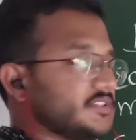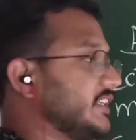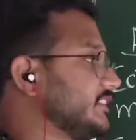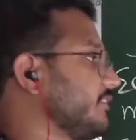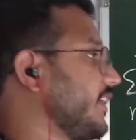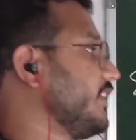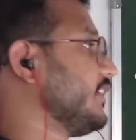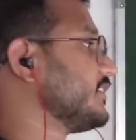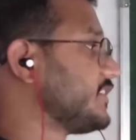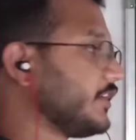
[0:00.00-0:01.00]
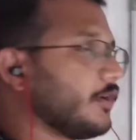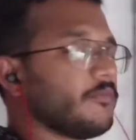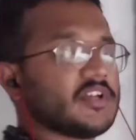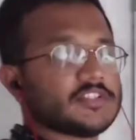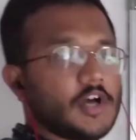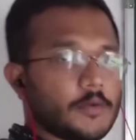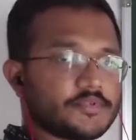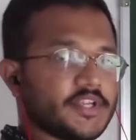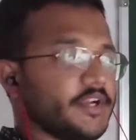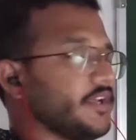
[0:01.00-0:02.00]
That's why coelom was
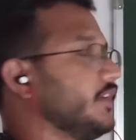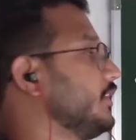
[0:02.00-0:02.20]
absent.